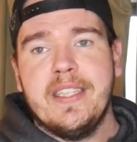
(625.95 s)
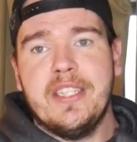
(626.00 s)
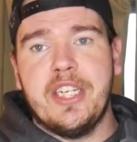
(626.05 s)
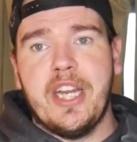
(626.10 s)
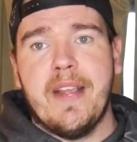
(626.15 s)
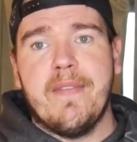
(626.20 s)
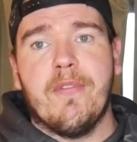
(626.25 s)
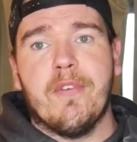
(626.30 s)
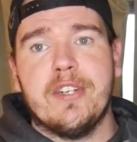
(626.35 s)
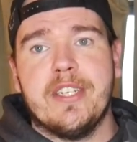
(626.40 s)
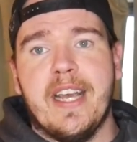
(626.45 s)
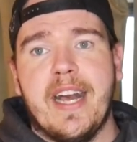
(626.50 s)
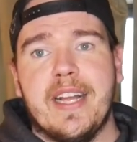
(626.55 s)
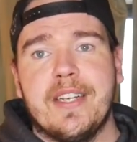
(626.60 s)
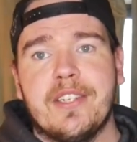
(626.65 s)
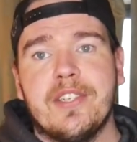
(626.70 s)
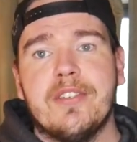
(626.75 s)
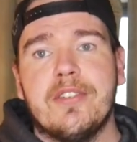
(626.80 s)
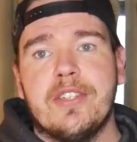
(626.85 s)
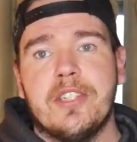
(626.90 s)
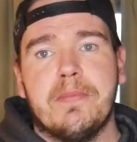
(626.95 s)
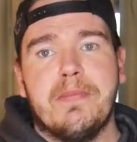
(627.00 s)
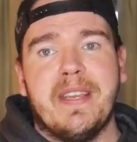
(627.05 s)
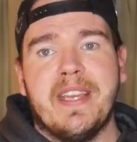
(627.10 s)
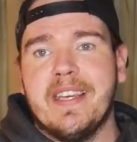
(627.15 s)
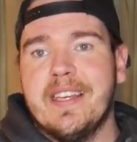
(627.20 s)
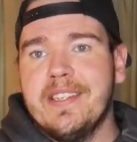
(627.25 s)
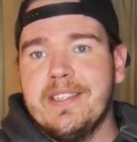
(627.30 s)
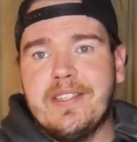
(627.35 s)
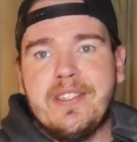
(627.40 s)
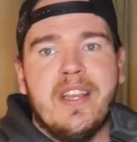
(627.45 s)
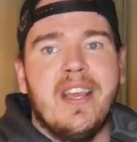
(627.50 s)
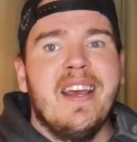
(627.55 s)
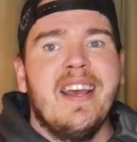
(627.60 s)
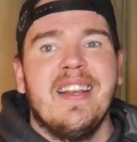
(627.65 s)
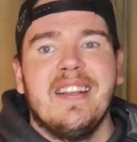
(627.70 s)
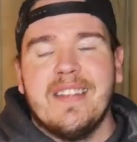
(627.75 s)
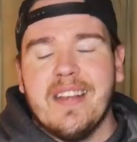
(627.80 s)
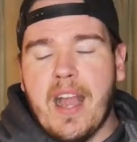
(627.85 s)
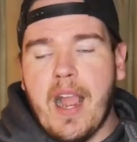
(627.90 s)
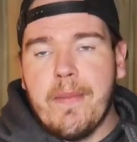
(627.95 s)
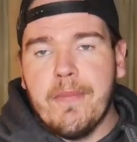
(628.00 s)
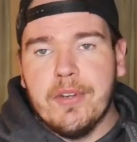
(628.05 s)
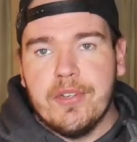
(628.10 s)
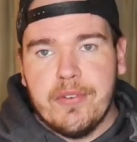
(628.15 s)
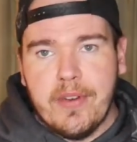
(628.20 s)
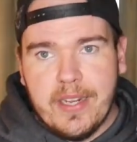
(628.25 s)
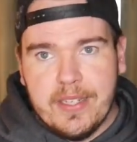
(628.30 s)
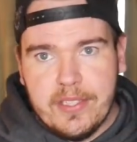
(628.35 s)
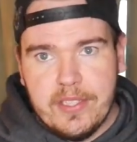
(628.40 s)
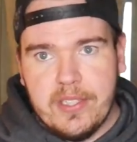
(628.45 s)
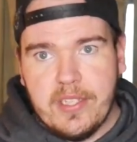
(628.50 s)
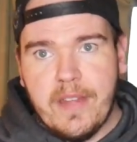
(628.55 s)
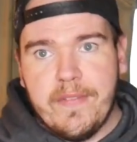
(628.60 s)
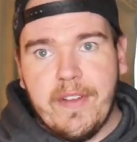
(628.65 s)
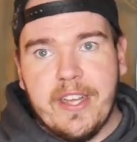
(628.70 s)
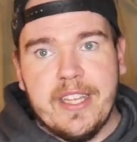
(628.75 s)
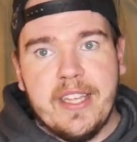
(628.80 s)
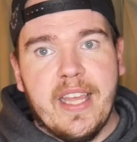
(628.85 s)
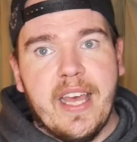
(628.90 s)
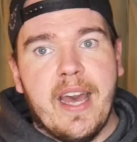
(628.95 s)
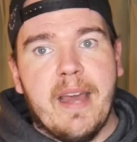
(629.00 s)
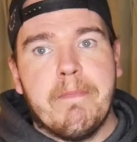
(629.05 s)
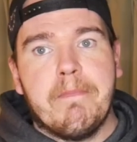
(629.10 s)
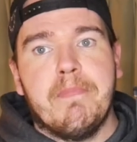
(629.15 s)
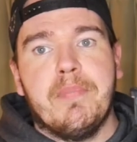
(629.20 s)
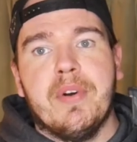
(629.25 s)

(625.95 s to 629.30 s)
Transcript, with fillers: the JM4 Tactical just because time restraints and stuff like that,